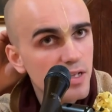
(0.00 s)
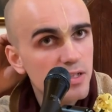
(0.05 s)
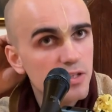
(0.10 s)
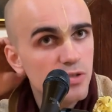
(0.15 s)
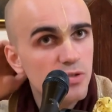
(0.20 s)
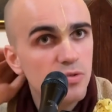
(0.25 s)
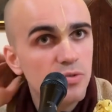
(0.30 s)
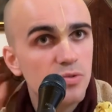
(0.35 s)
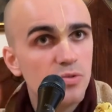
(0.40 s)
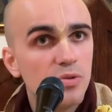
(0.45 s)

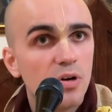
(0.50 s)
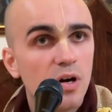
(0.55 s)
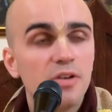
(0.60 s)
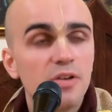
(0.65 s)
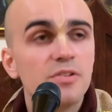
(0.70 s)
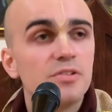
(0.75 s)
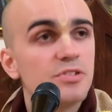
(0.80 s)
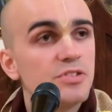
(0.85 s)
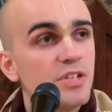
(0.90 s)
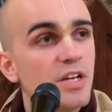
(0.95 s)
to
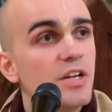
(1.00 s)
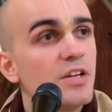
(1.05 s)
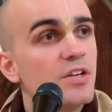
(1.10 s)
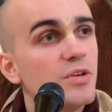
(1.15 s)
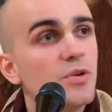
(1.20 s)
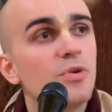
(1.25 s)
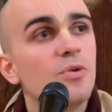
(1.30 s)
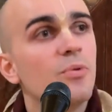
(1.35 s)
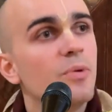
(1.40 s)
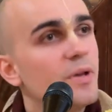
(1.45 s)
understand
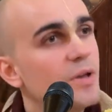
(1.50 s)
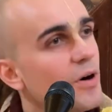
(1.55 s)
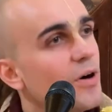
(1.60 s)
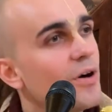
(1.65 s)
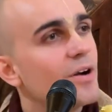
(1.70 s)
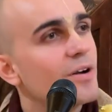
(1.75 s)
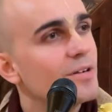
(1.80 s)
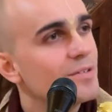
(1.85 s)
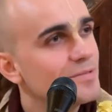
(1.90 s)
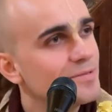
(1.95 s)
who we
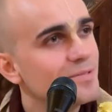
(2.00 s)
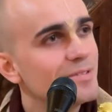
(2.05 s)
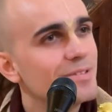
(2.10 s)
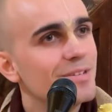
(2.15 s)
are.